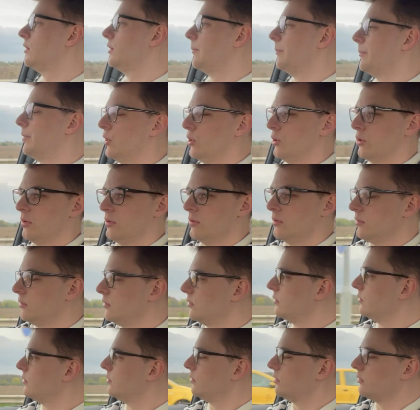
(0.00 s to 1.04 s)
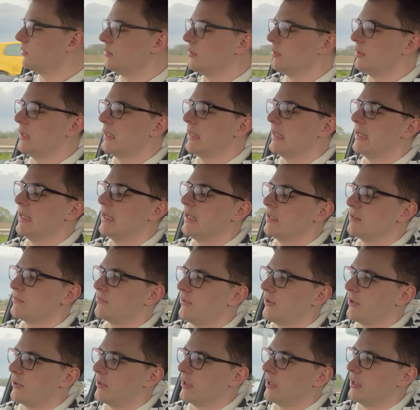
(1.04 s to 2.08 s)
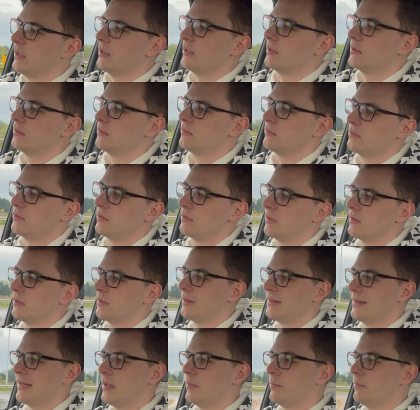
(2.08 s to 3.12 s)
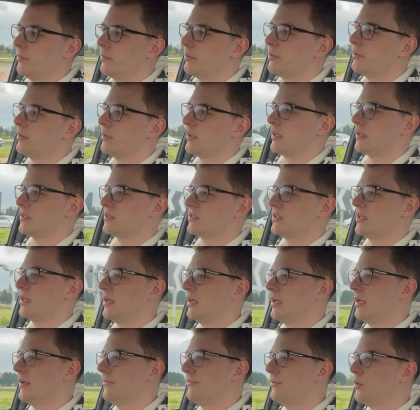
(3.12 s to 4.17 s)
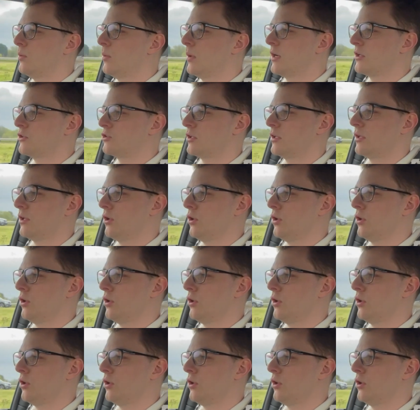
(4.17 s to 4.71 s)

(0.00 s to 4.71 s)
but it is very limp, I'd say. If you are trying to